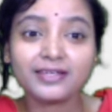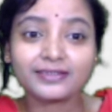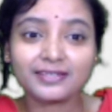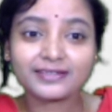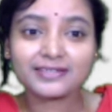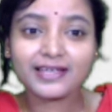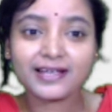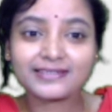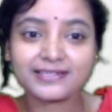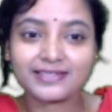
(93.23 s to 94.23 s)

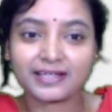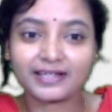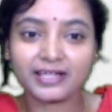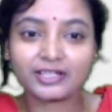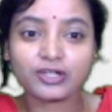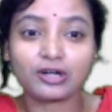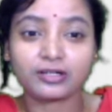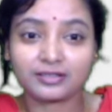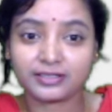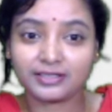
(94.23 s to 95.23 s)
Theseus is the great
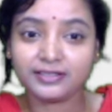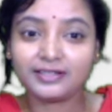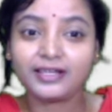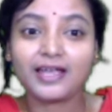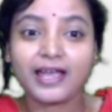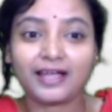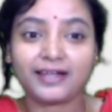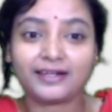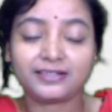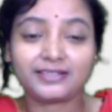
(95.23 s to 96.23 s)
conqueror
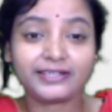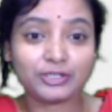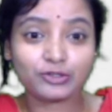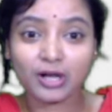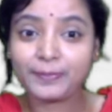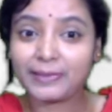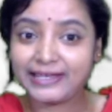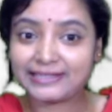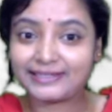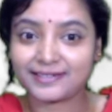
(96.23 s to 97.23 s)
and the Duke of
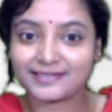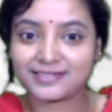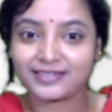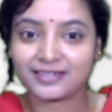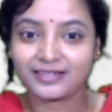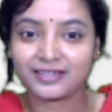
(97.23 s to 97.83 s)
Athens.